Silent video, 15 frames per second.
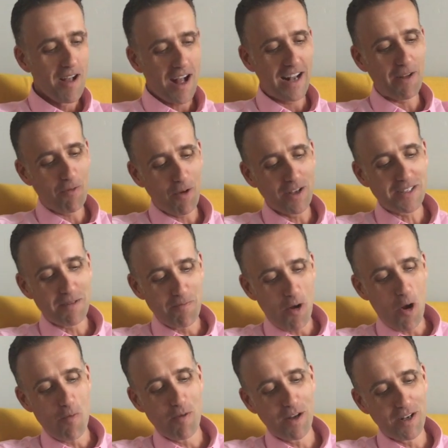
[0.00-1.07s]
And it was a
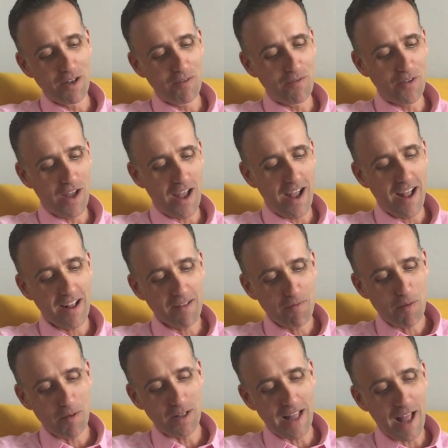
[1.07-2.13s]
moment of,
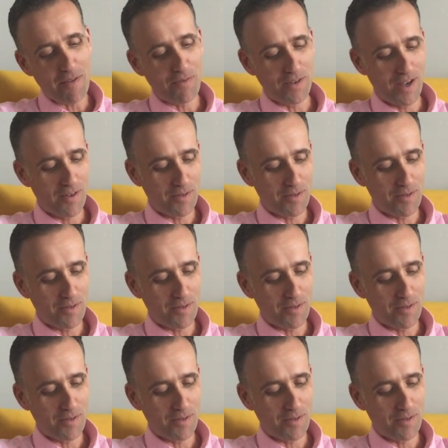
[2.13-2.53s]
we were laughing